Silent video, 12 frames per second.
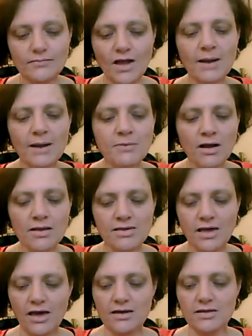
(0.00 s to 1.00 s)
And I'm not
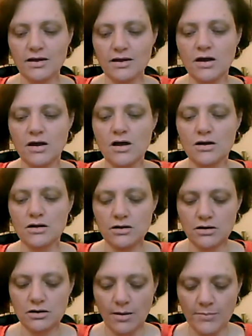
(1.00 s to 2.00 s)
saying that
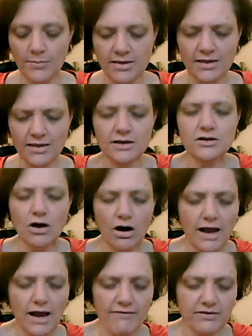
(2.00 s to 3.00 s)

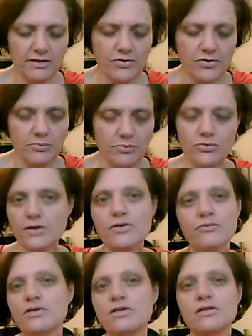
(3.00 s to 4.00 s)
not having their support is
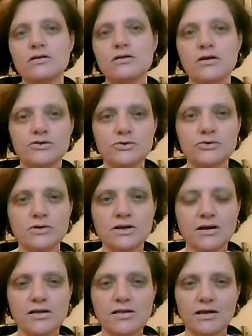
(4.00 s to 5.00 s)
a reason to not do it,
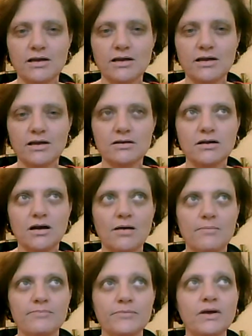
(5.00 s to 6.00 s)
because I think that